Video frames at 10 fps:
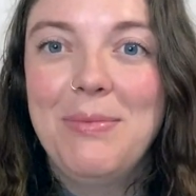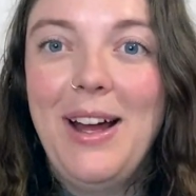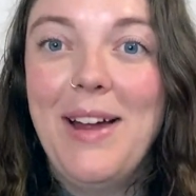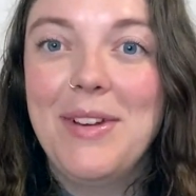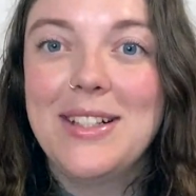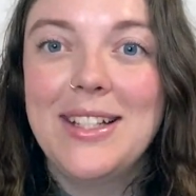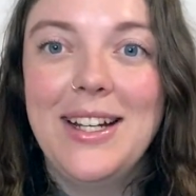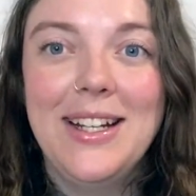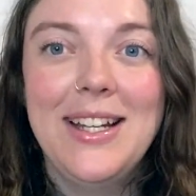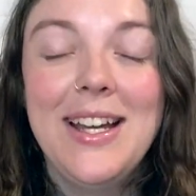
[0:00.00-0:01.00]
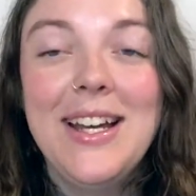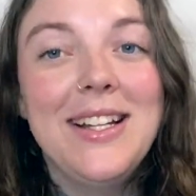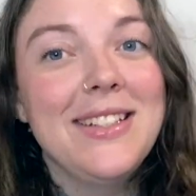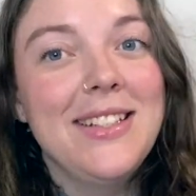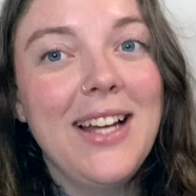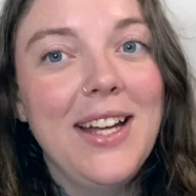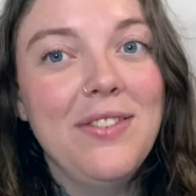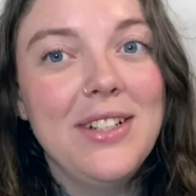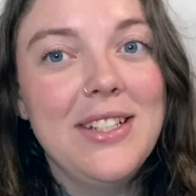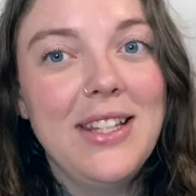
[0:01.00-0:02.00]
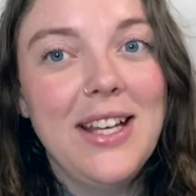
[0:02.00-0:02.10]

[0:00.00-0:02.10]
But I'm excited to dive into